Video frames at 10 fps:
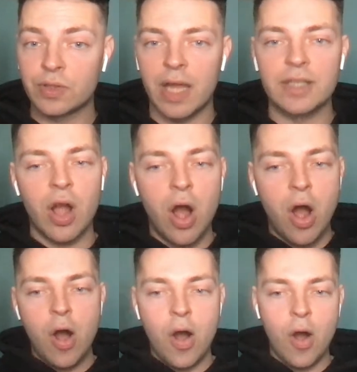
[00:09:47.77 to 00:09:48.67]
Let's
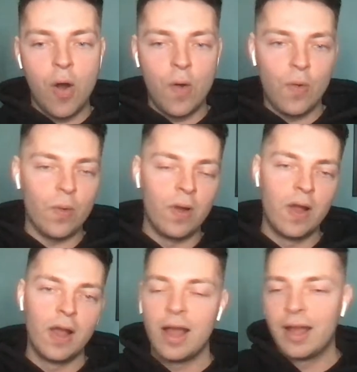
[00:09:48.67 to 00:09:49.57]
go.
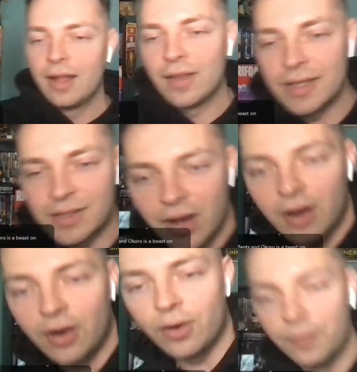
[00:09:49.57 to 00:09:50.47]
Let's
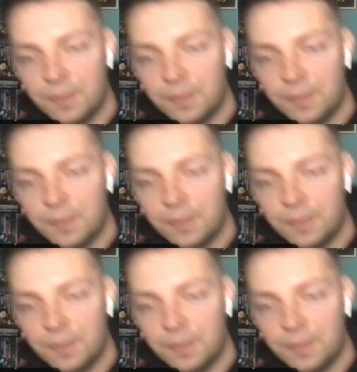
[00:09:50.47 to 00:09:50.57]
go.